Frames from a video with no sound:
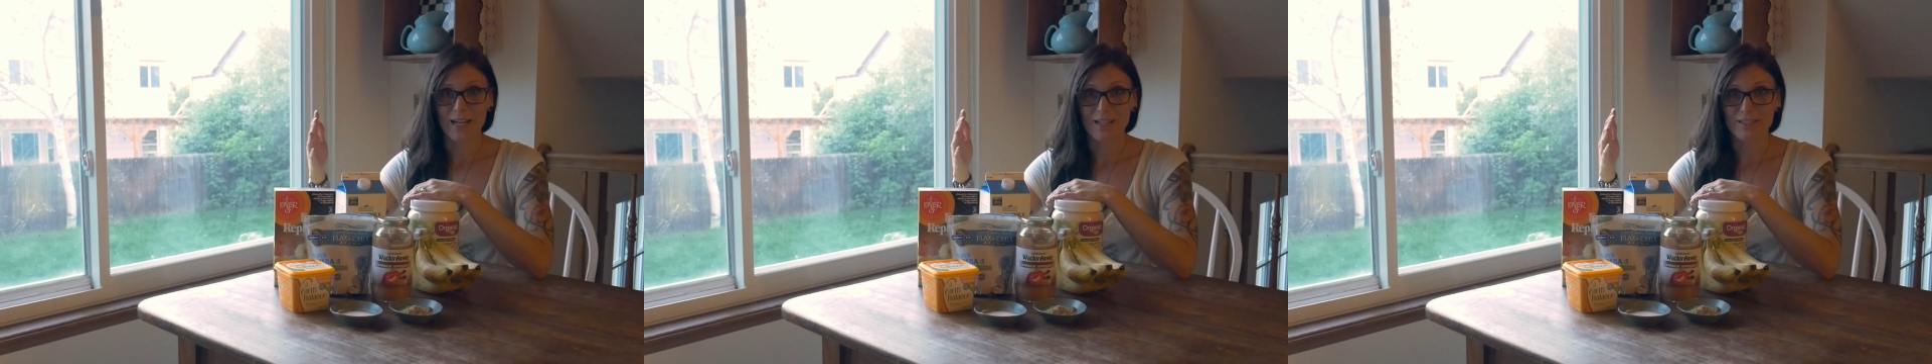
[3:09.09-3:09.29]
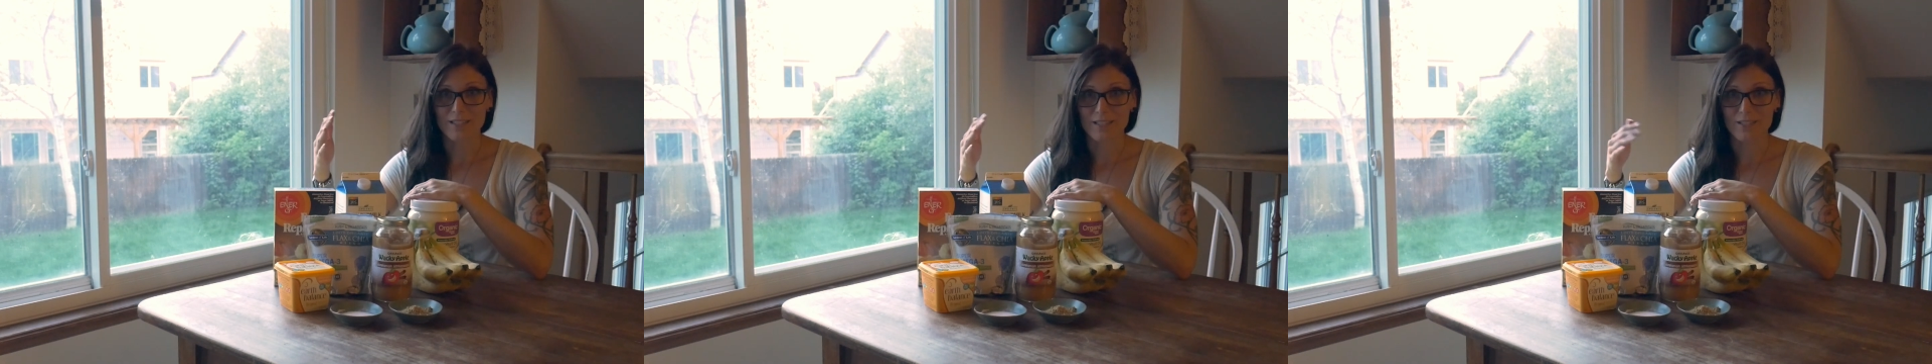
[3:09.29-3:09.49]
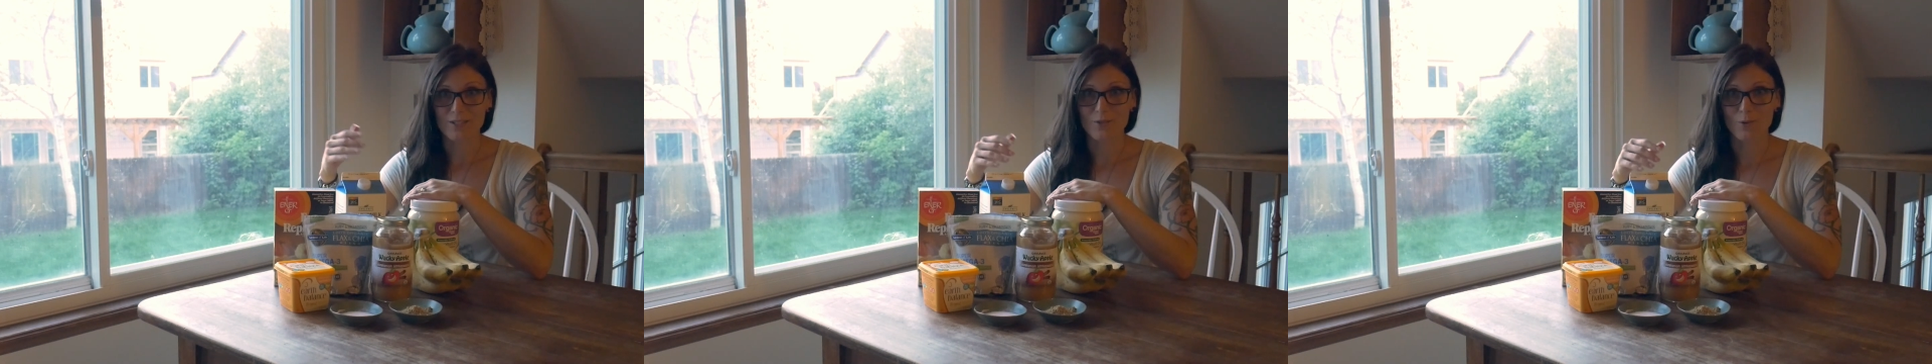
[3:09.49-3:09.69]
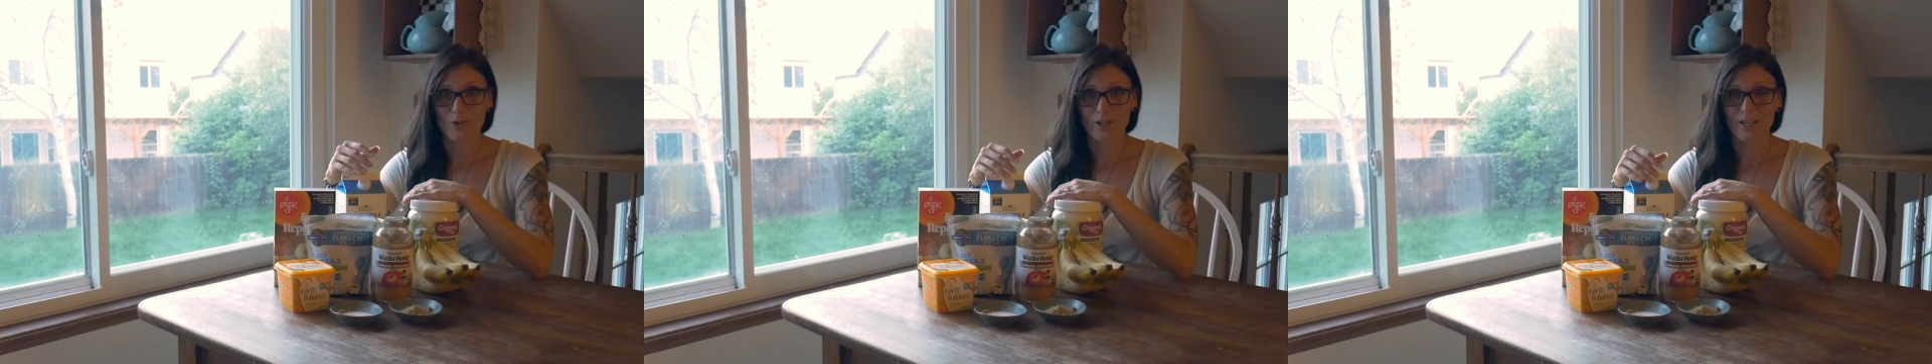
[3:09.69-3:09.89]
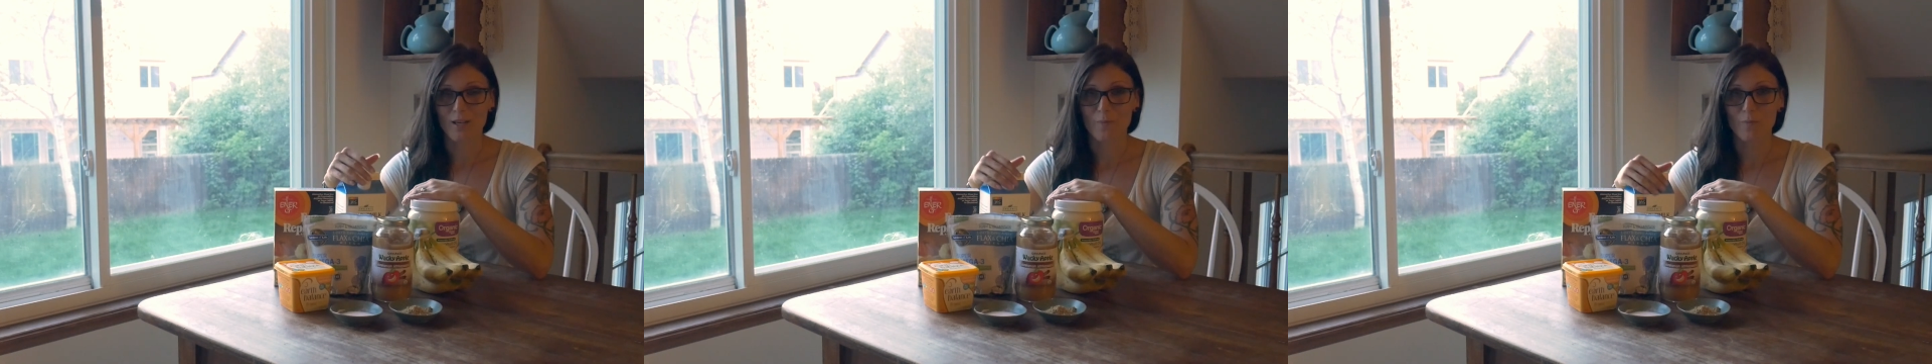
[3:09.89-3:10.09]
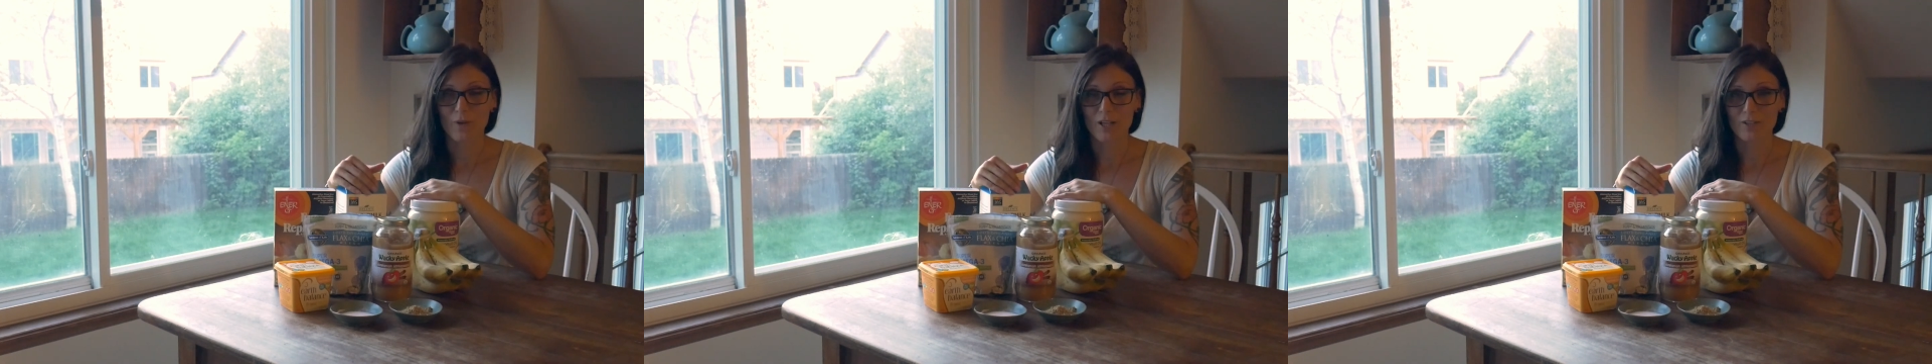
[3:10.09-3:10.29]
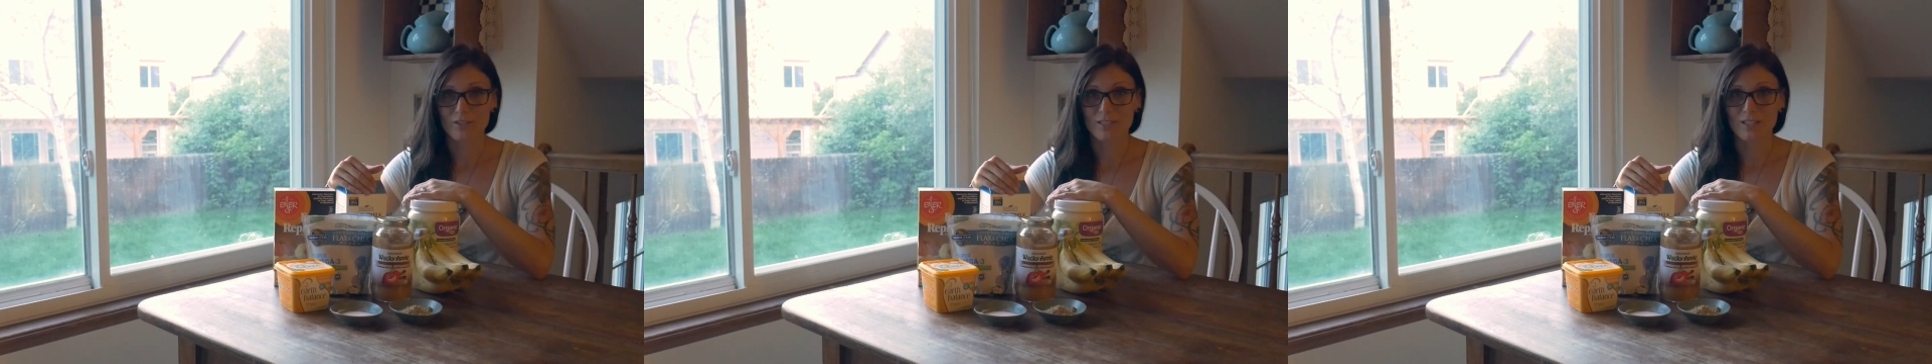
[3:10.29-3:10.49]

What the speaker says: out to the store to get milk